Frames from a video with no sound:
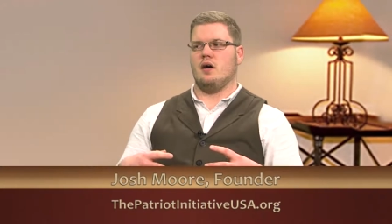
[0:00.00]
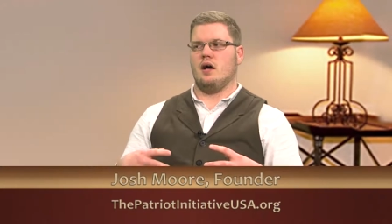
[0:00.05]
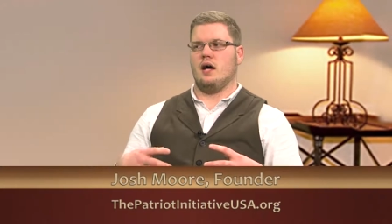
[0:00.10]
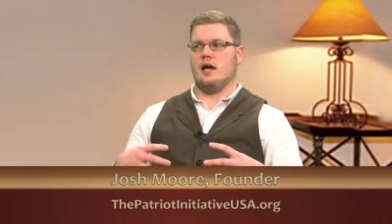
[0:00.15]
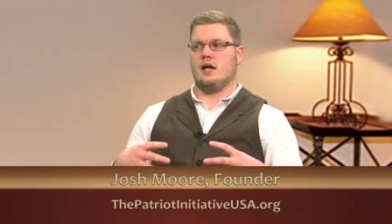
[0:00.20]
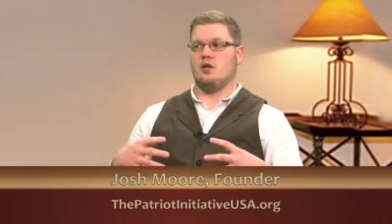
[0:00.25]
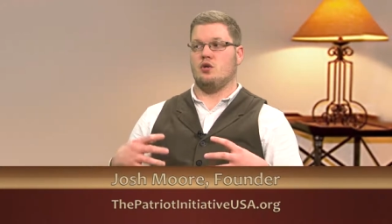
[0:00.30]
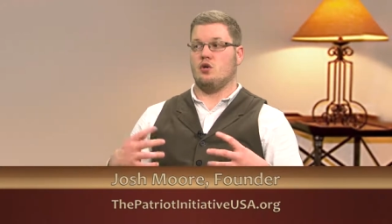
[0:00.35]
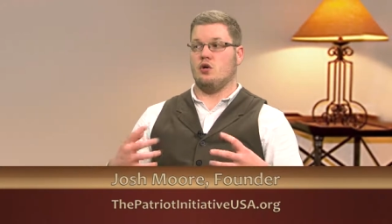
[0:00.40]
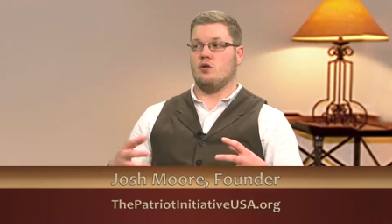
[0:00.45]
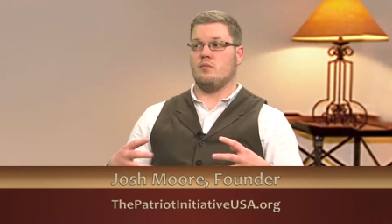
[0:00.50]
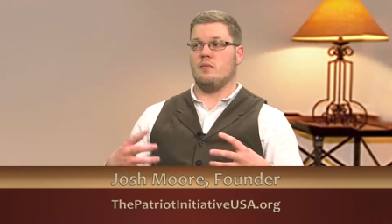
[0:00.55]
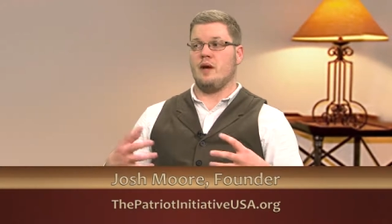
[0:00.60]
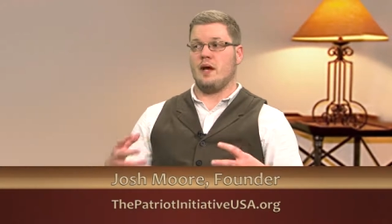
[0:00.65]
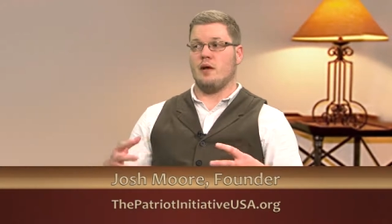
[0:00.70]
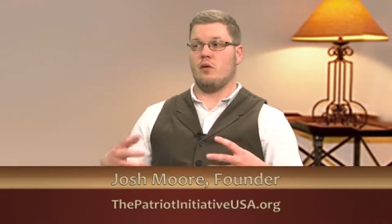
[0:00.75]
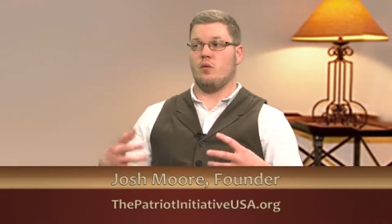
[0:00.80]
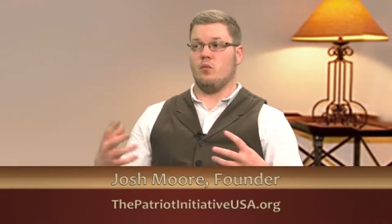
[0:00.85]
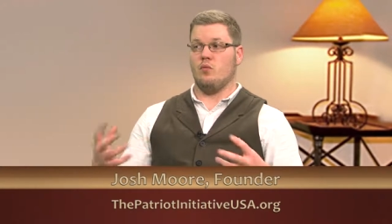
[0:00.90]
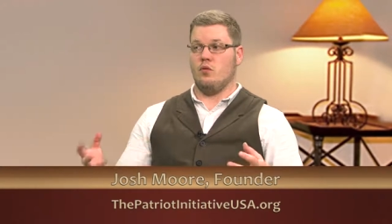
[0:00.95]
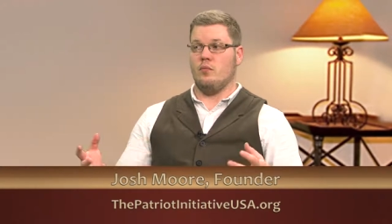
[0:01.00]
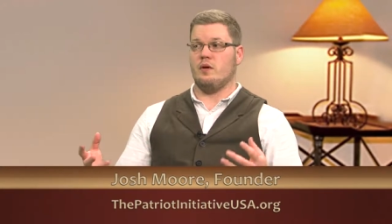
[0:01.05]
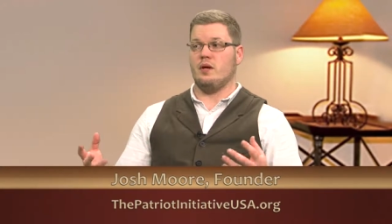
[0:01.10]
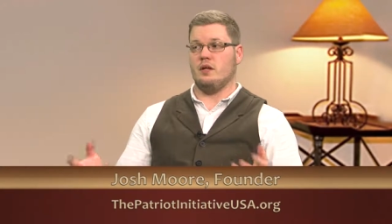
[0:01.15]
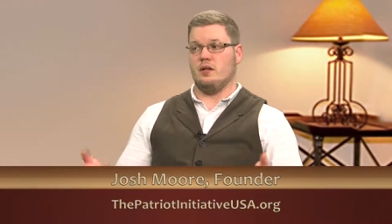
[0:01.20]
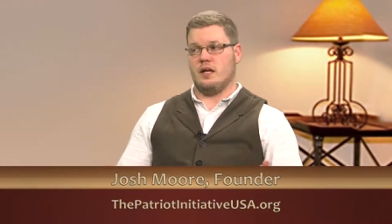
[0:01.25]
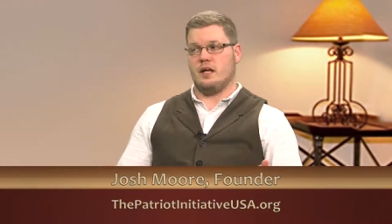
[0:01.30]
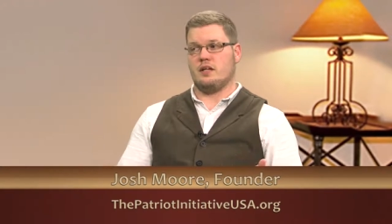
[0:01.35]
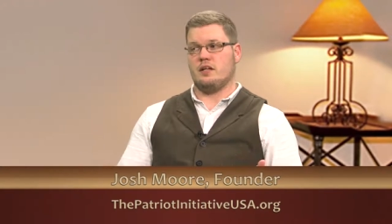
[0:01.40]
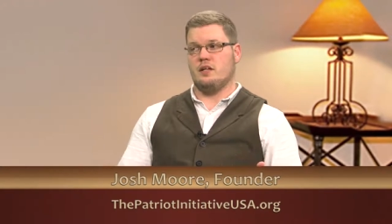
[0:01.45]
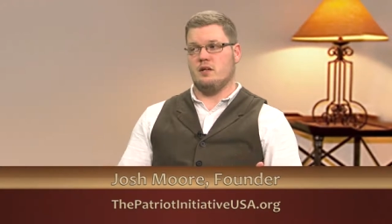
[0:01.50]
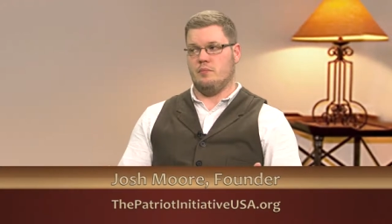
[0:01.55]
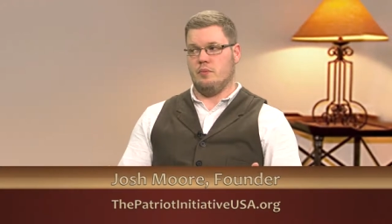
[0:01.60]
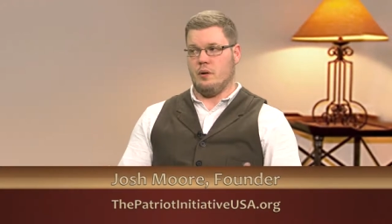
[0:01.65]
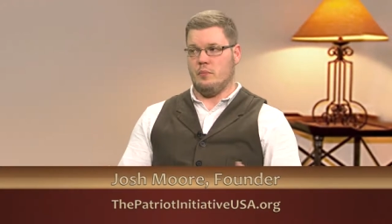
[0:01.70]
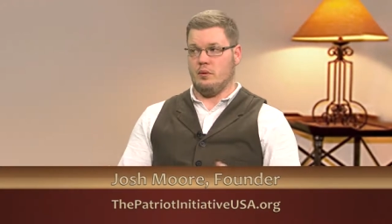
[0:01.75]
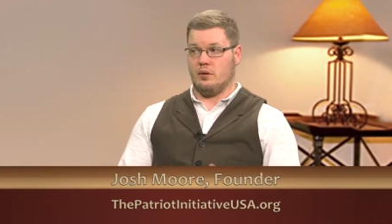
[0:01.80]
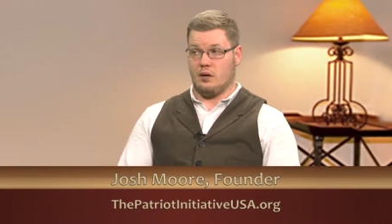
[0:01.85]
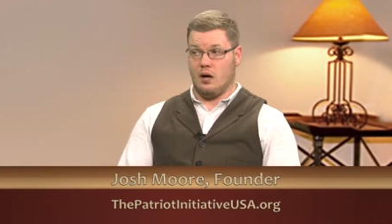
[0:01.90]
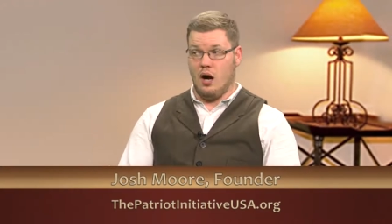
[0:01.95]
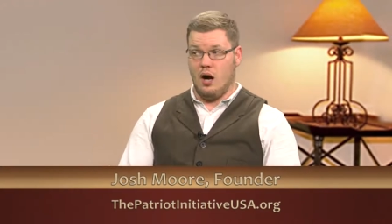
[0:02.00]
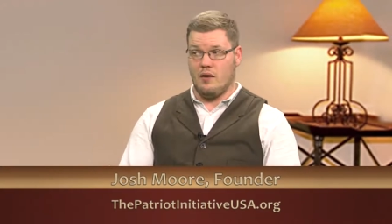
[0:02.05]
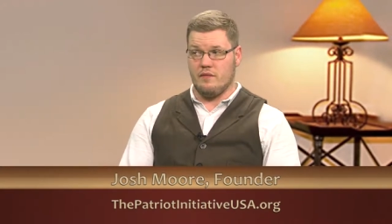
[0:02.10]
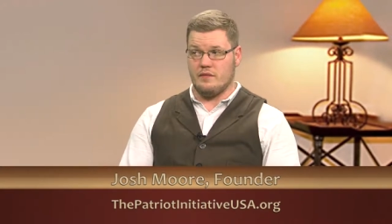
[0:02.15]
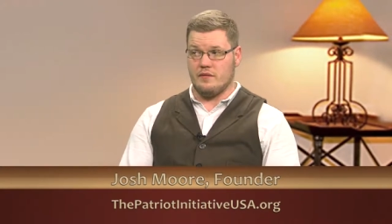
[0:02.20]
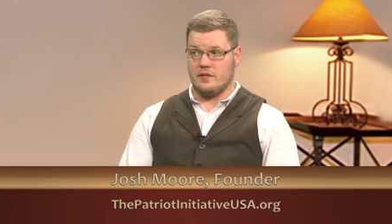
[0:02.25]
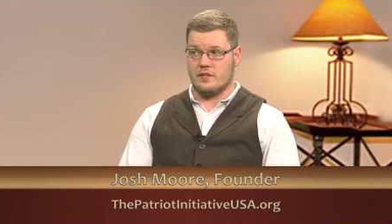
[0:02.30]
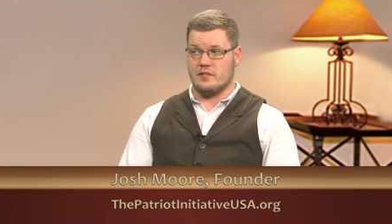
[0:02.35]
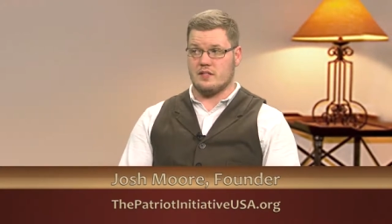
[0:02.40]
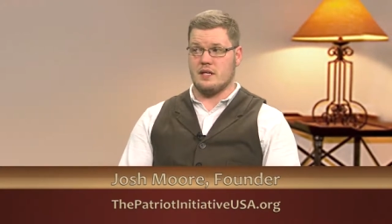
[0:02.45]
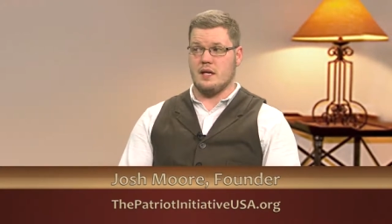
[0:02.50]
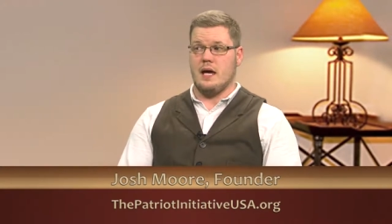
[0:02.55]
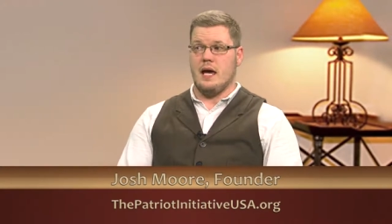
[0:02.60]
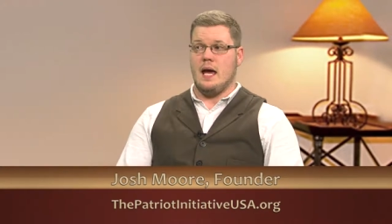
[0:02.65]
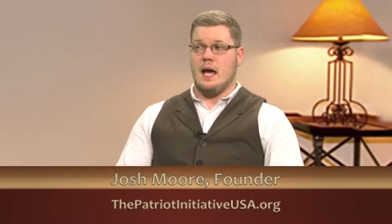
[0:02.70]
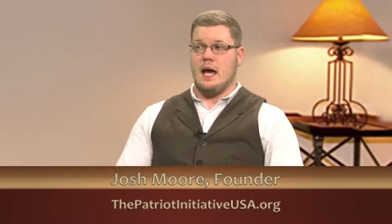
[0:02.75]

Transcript: a good man or woman elected to public office.